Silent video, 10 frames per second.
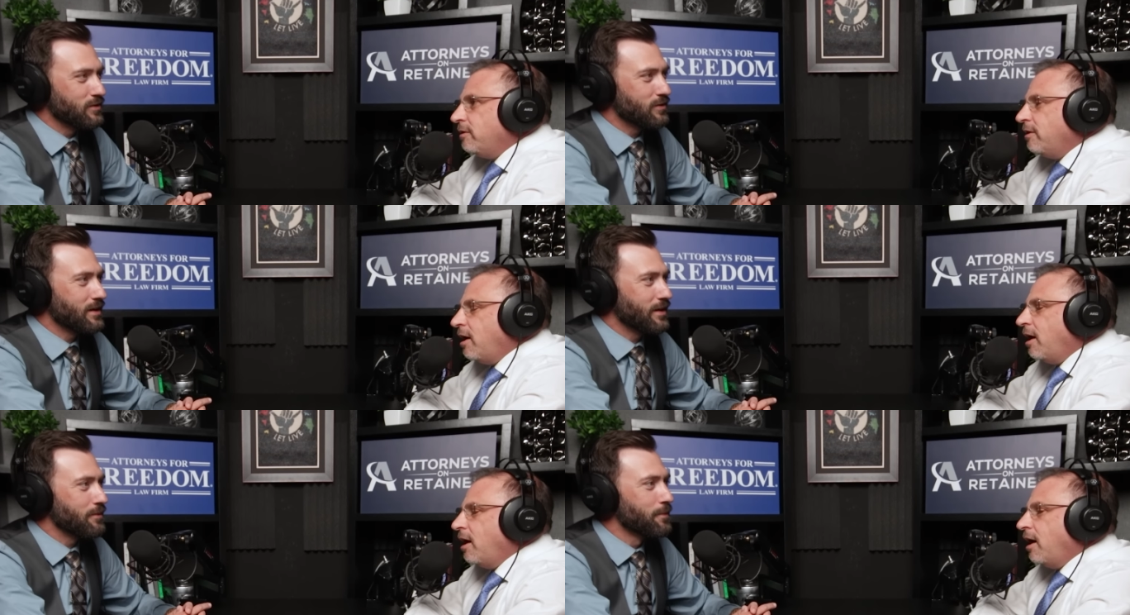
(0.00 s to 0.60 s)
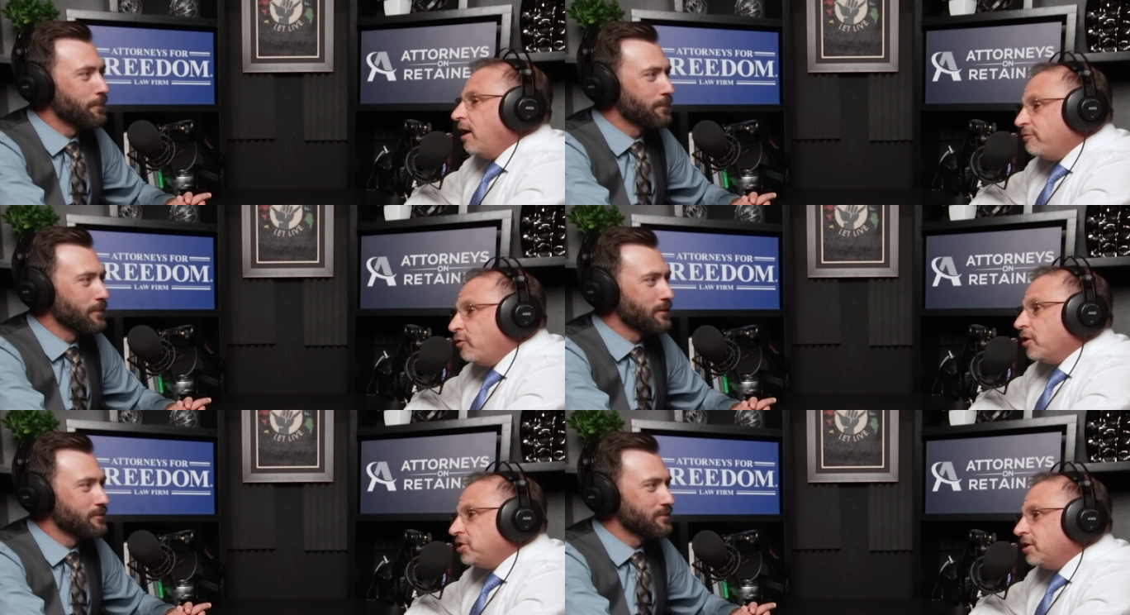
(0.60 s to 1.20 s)
Speaker 1: would say that.
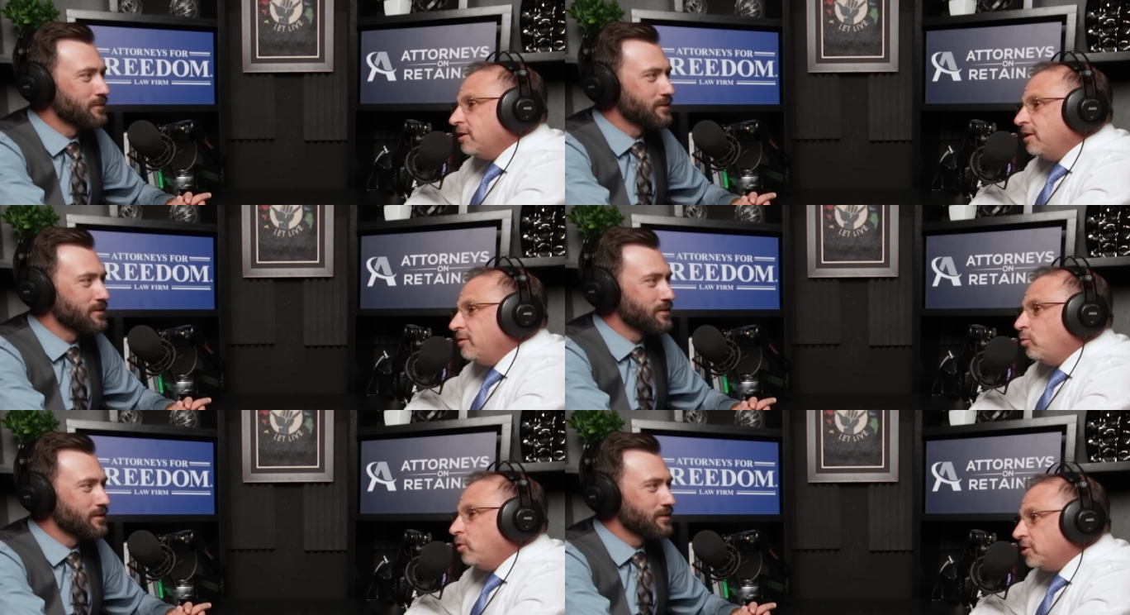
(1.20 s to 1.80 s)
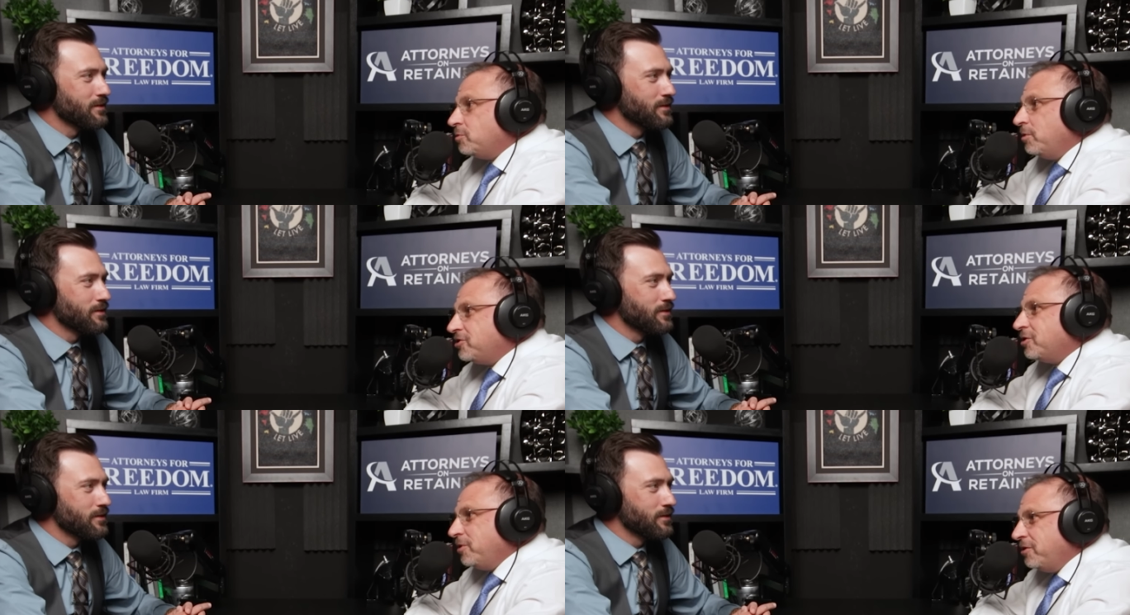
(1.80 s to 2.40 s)
Unfortunately, what does
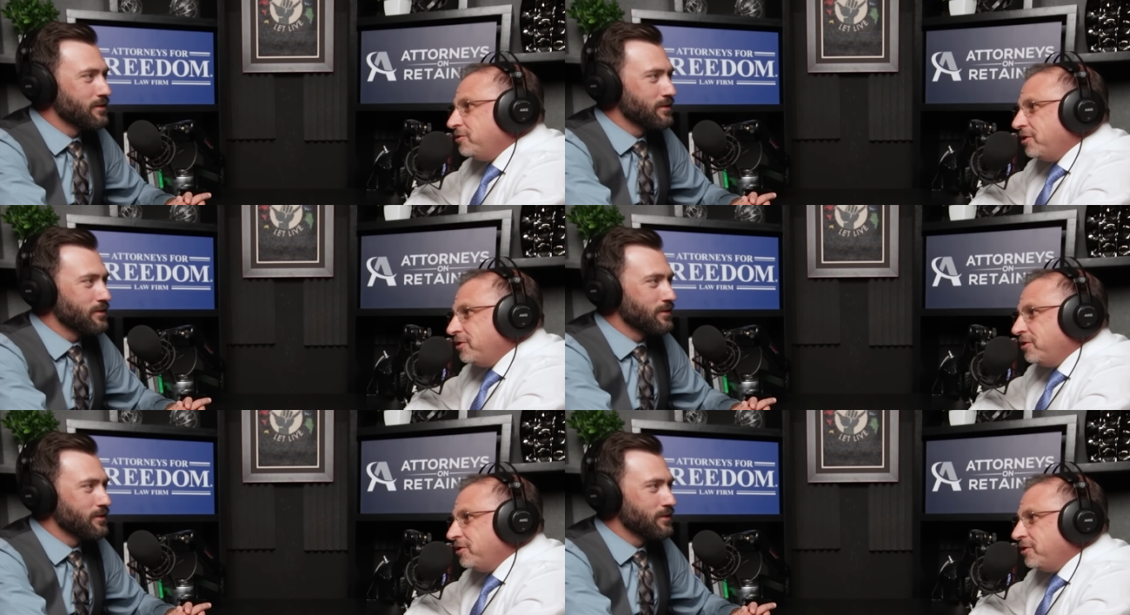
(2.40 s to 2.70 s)
Mr. Miu